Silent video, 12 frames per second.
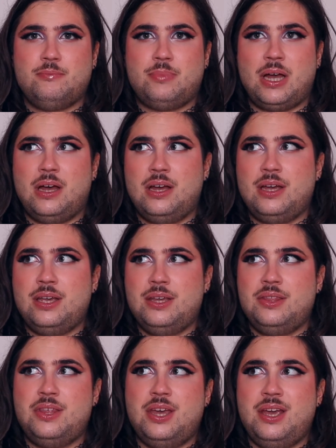by
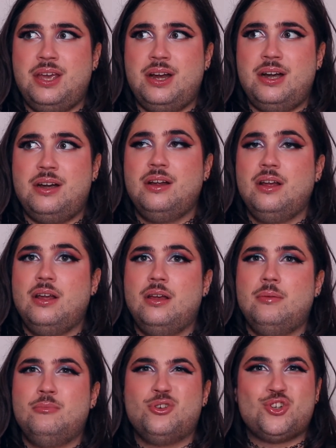their
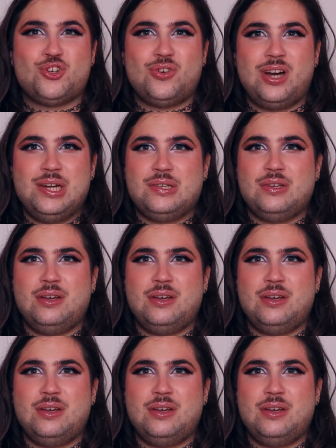moisturizer.